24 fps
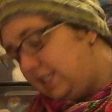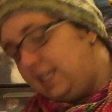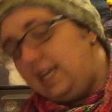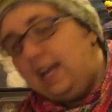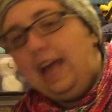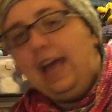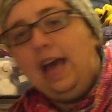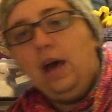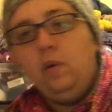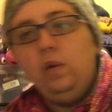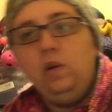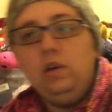say
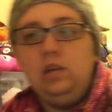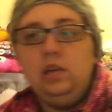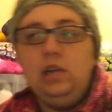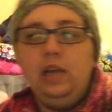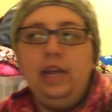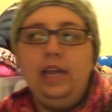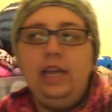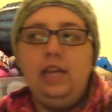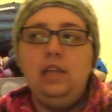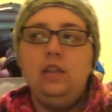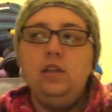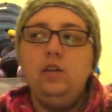owl,
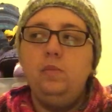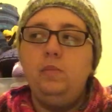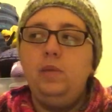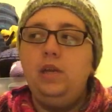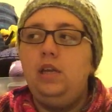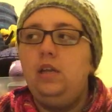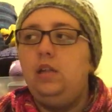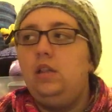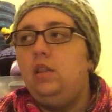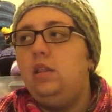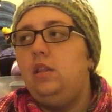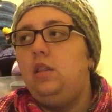I either
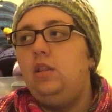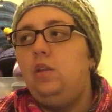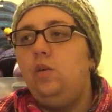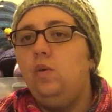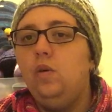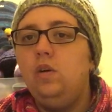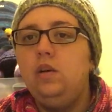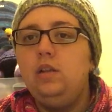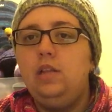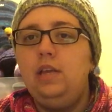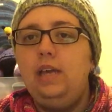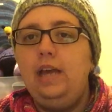mean
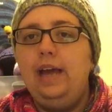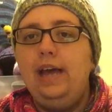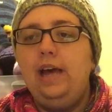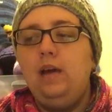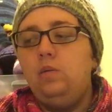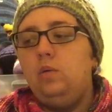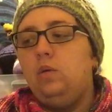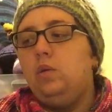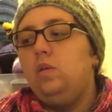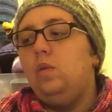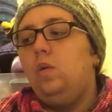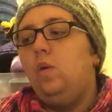York the
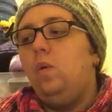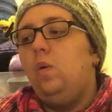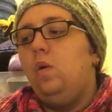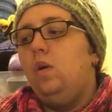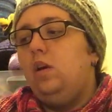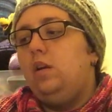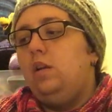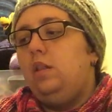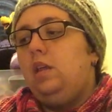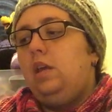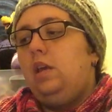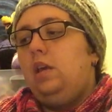owl
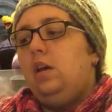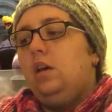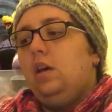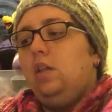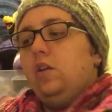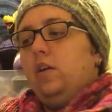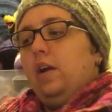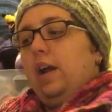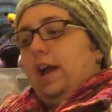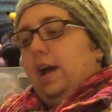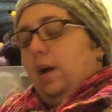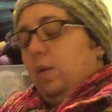or the
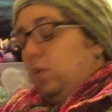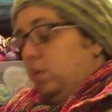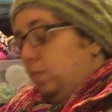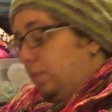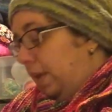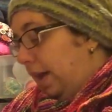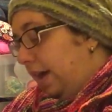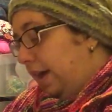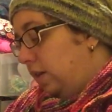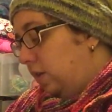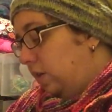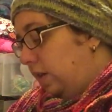other owl
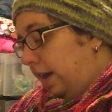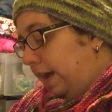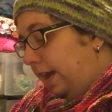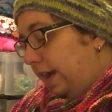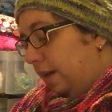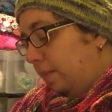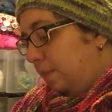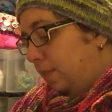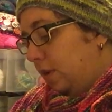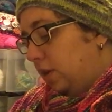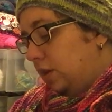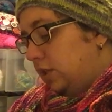pattern I
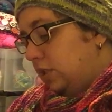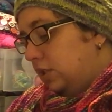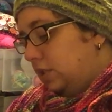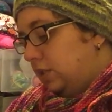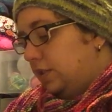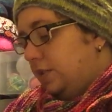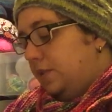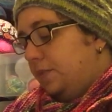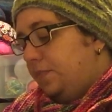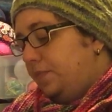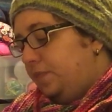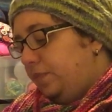had purchased
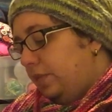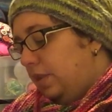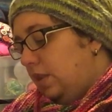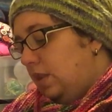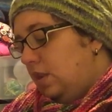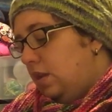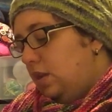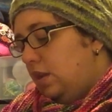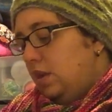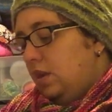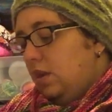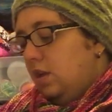
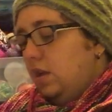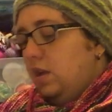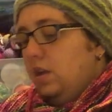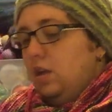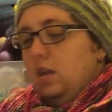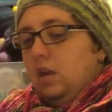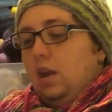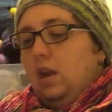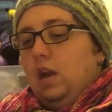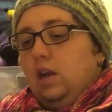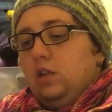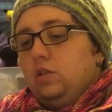
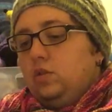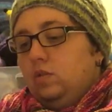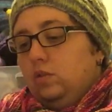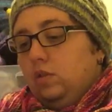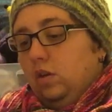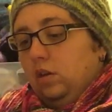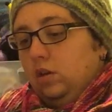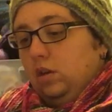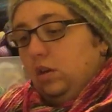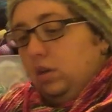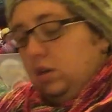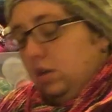not too
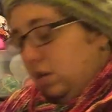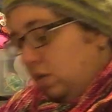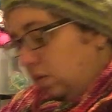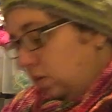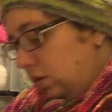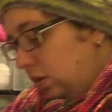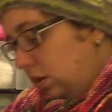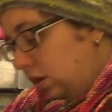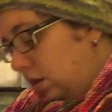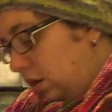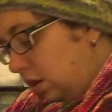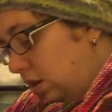long ago.
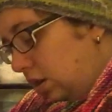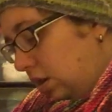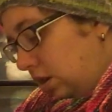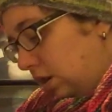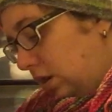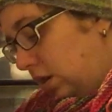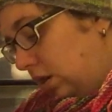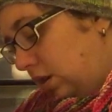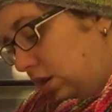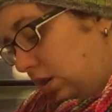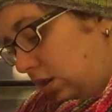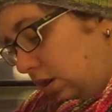
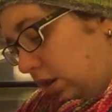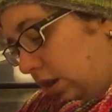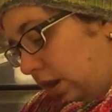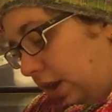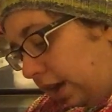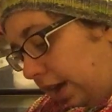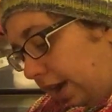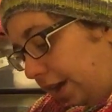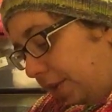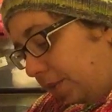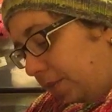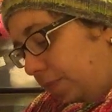
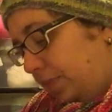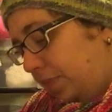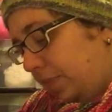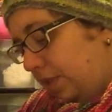Okay.